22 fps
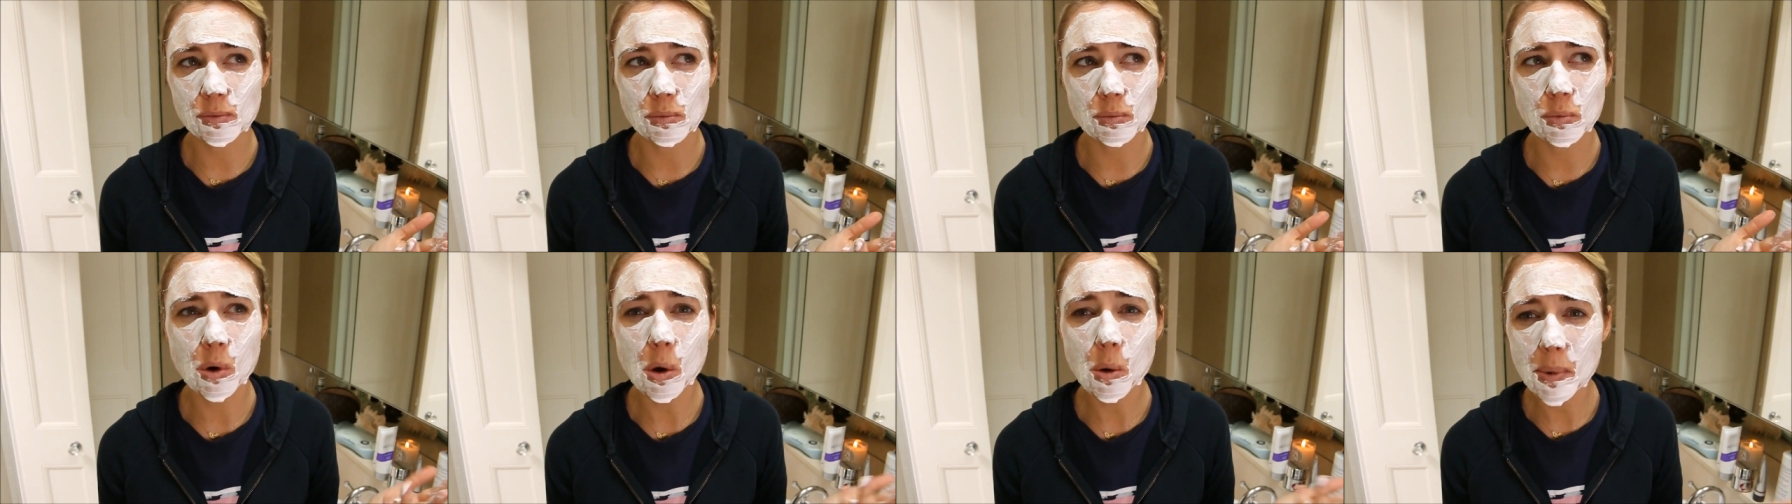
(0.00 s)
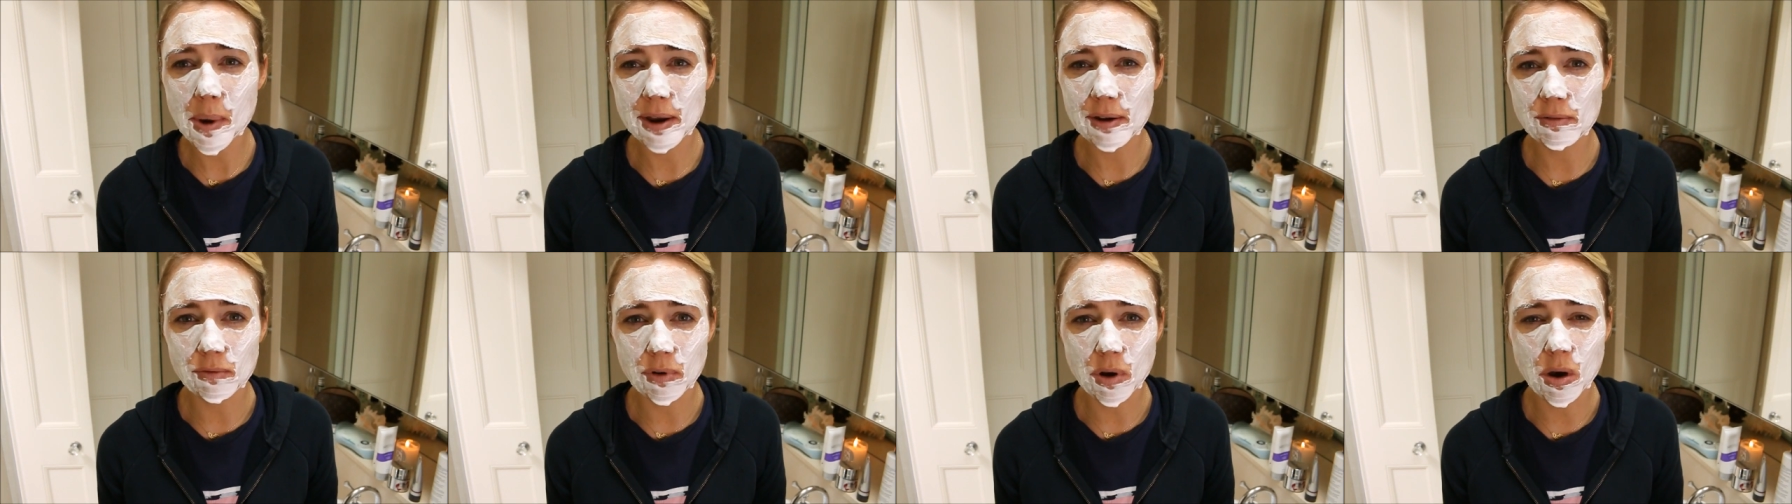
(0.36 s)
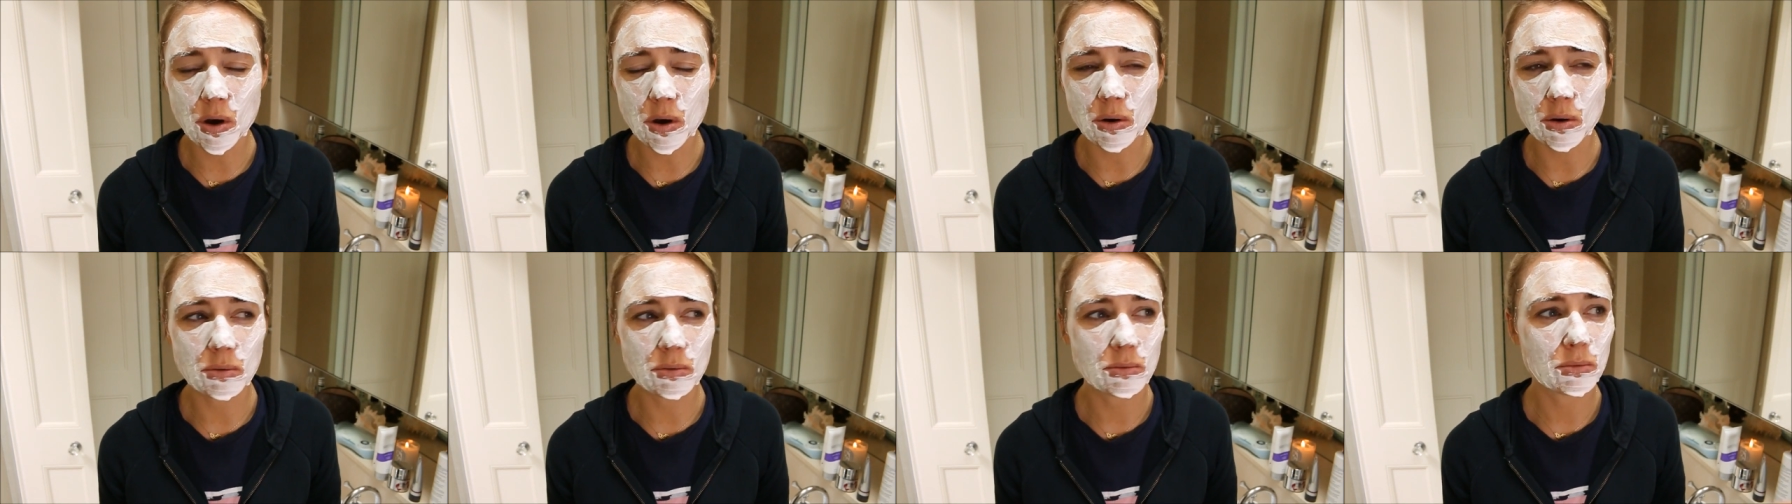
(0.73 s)
What went
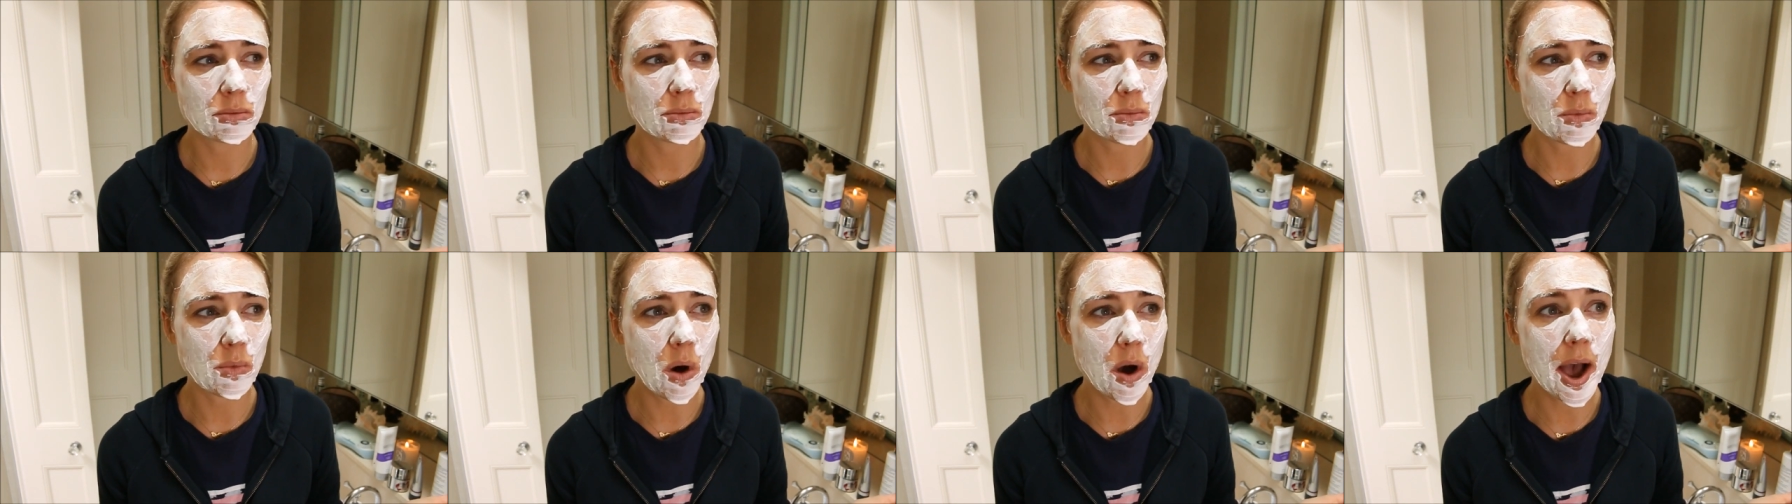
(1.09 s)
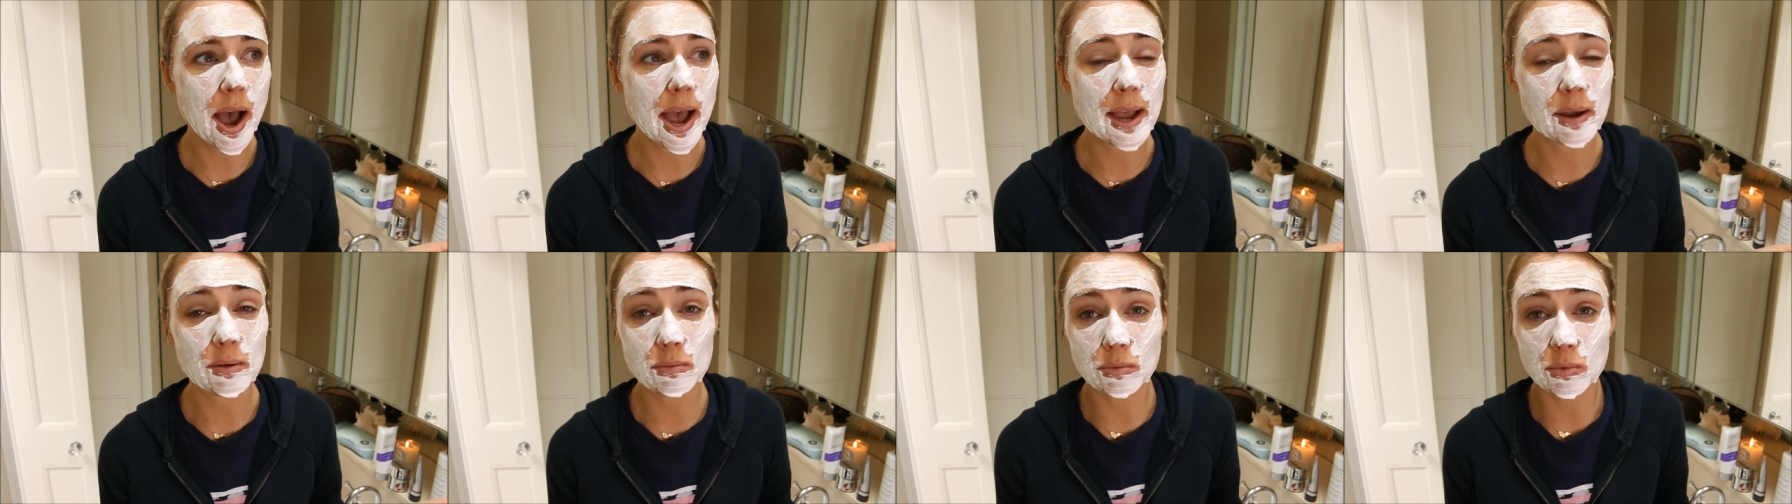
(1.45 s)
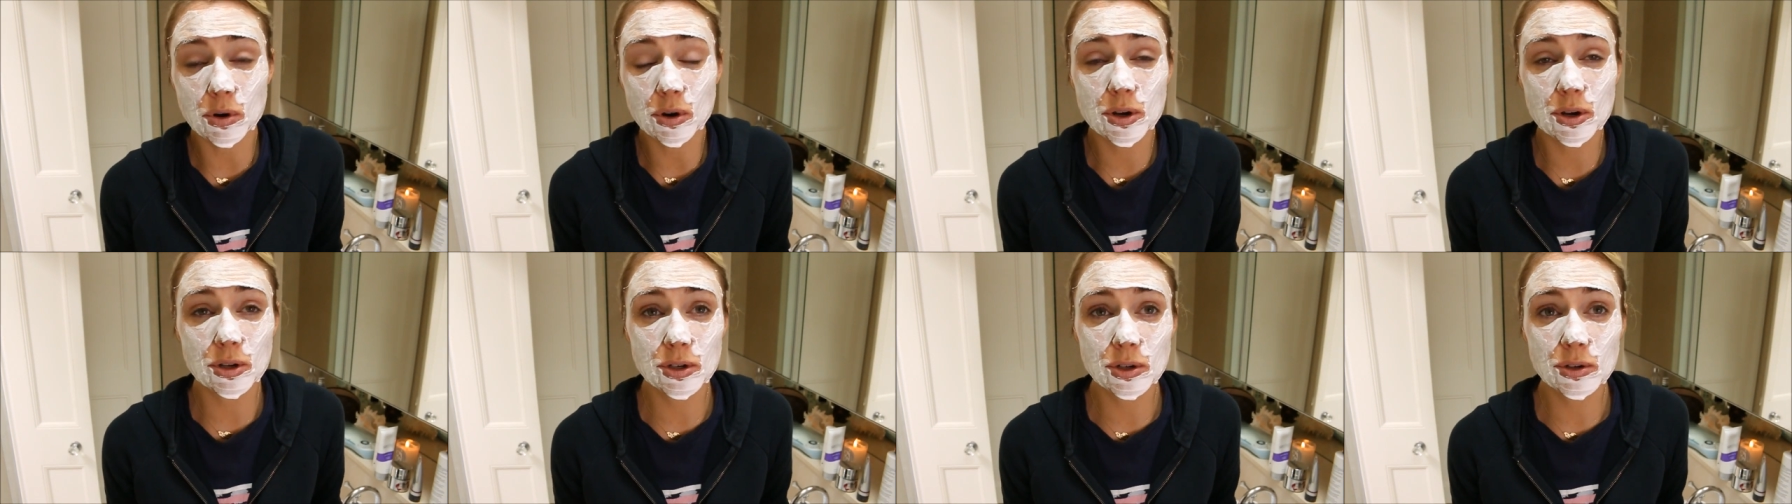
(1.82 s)
wrong? Why?
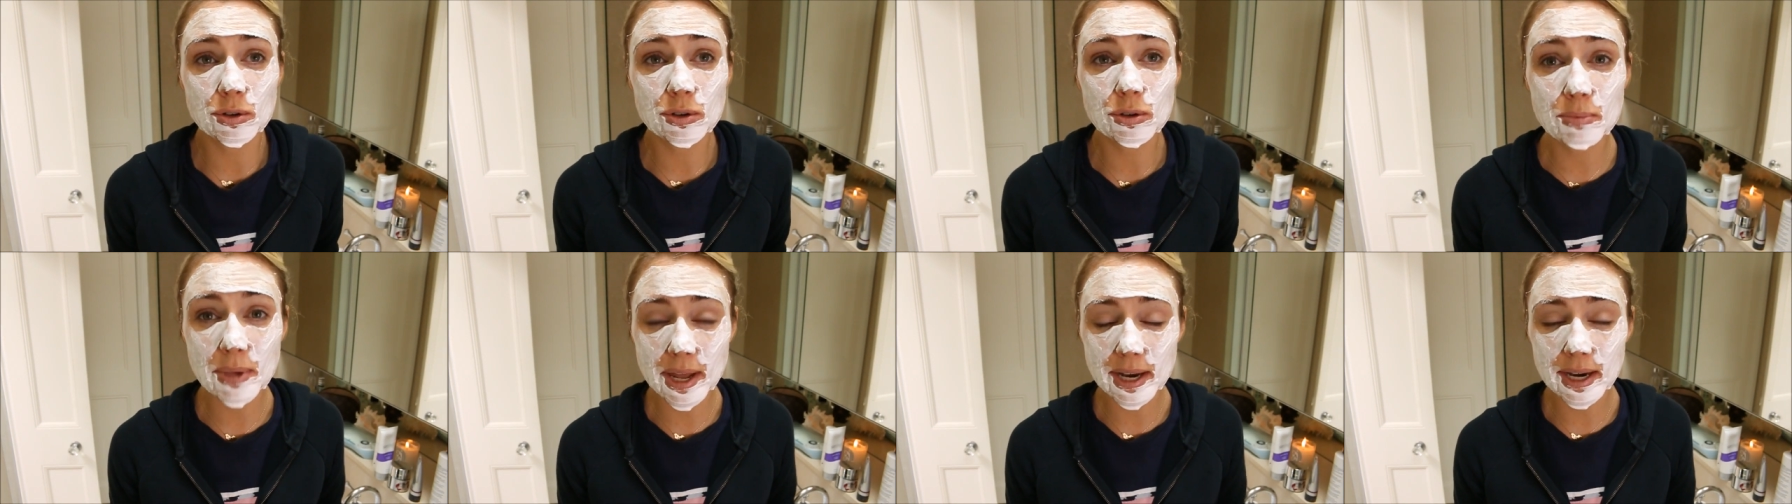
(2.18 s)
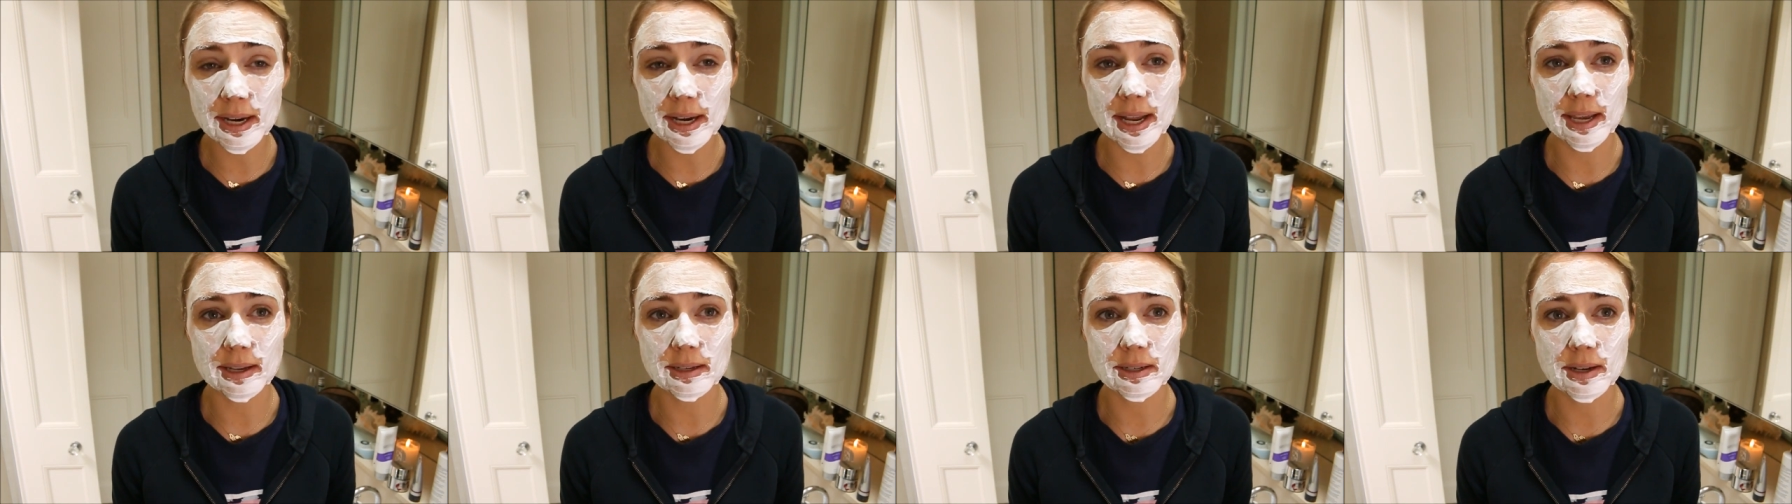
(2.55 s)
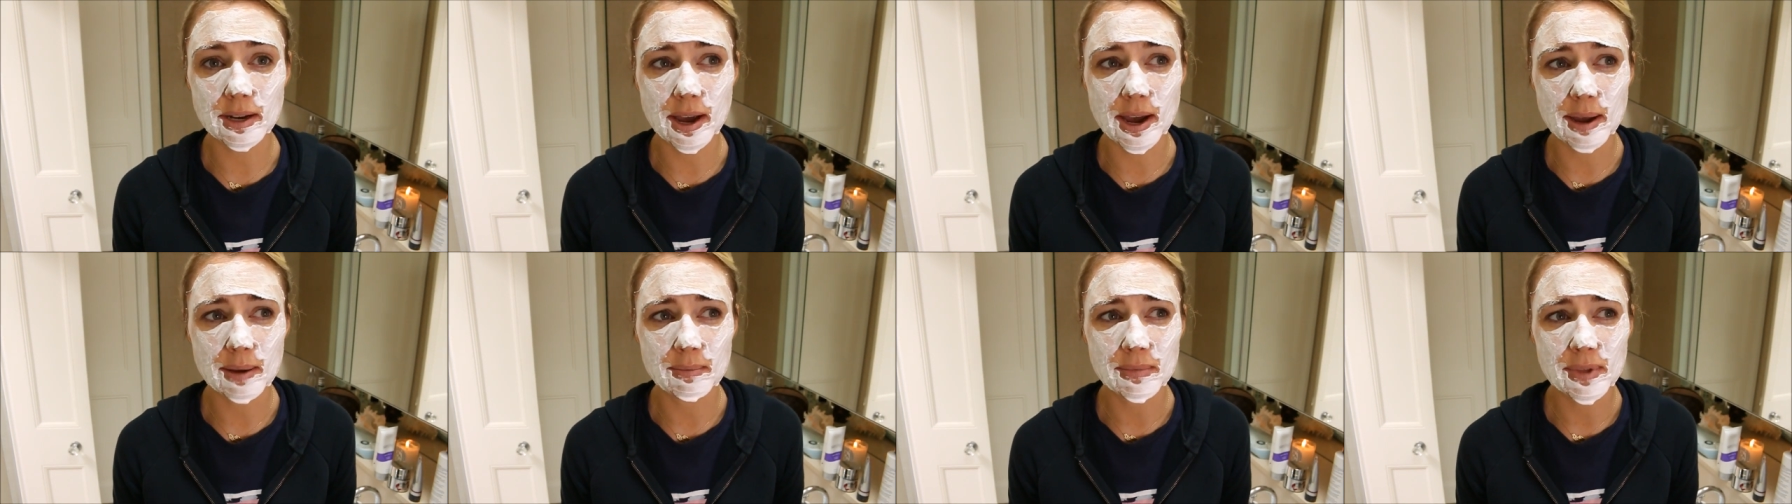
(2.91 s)
What could you do better next
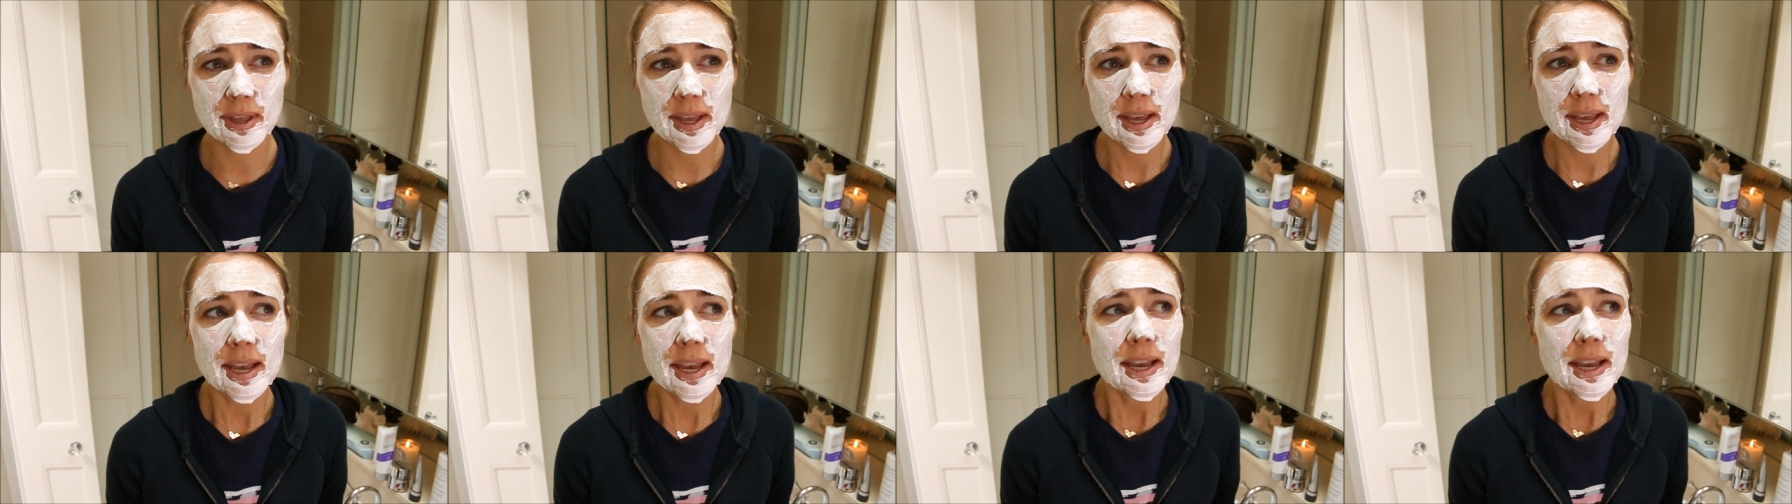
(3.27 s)
time?